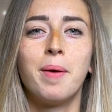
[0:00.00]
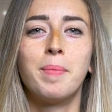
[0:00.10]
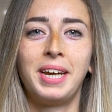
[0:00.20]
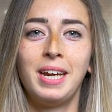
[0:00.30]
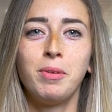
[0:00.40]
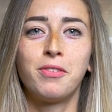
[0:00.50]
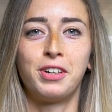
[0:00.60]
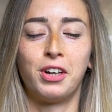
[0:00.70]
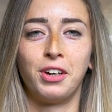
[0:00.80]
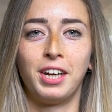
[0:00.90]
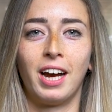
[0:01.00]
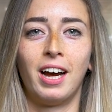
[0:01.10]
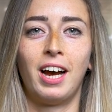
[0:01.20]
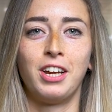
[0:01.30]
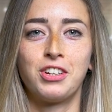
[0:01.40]
My name is Veronica.
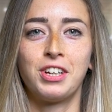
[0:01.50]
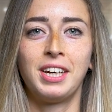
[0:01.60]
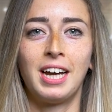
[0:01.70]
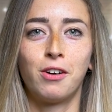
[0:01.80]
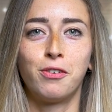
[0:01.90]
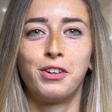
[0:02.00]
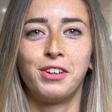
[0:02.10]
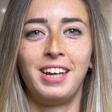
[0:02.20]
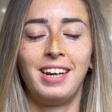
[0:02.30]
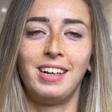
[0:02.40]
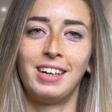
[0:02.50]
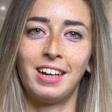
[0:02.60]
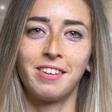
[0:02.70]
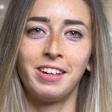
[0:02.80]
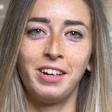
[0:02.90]
I joined Dow through the
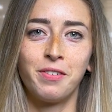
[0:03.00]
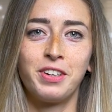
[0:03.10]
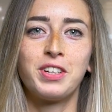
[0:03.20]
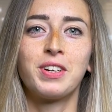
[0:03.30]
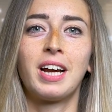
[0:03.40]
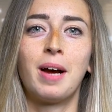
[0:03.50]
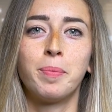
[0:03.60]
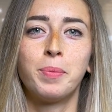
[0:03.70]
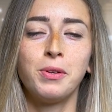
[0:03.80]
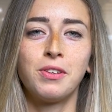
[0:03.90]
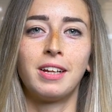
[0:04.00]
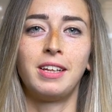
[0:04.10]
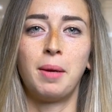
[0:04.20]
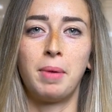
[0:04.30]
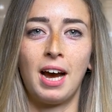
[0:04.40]
Industrial Innovation Campus at
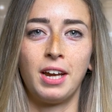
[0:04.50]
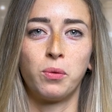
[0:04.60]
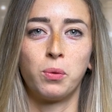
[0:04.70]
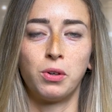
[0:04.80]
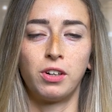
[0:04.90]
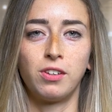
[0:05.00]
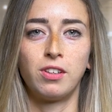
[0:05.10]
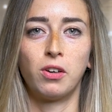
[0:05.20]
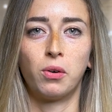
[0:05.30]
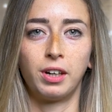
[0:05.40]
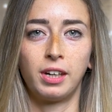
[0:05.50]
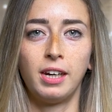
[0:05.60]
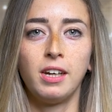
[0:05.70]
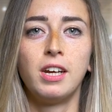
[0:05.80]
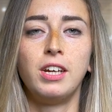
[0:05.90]
the EMEA headquarters in
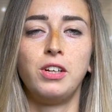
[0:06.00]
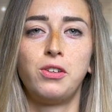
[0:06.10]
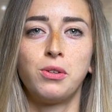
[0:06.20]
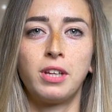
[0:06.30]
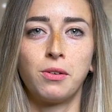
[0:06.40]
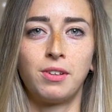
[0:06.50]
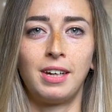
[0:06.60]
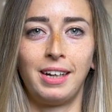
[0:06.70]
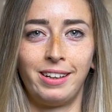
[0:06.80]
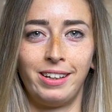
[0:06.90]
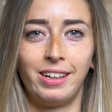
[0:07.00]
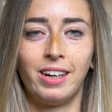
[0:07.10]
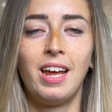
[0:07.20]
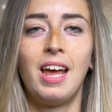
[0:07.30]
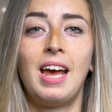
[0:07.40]
Horgen in 2019,
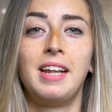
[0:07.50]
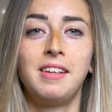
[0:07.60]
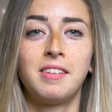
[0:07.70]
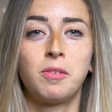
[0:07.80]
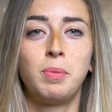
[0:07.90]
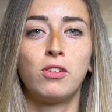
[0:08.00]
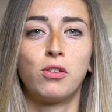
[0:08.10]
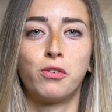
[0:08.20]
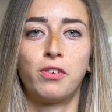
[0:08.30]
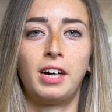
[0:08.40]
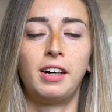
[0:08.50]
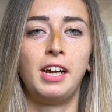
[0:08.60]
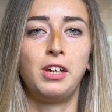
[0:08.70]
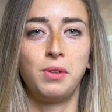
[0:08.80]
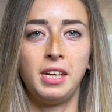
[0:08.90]
and this has been so far
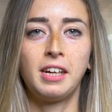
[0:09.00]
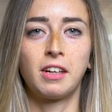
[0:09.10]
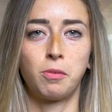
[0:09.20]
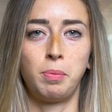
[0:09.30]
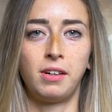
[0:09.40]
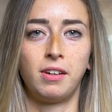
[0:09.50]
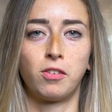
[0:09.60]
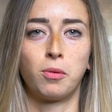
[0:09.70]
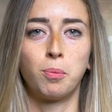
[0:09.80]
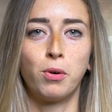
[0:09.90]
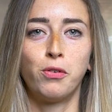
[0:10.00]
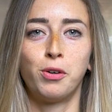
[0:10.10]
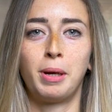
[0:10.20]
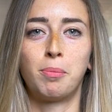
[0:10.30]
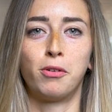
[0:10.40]
a unique experience both
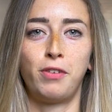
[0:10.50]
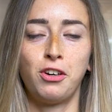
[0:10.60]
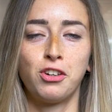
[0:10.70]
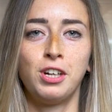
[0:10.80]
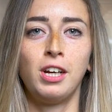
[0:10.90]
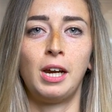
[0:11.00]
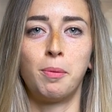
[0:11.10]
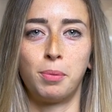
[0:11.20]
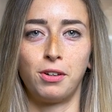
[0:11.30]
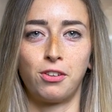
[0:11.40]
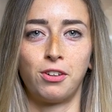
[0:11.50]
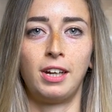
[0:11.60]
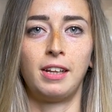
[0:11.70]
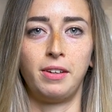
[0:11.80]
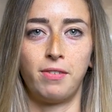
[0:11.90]
for my professional and
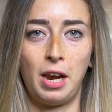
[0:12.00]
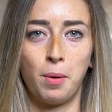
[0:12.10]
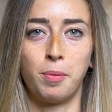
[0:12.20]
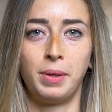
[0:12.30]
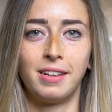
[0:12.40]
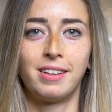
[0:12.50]
personal development.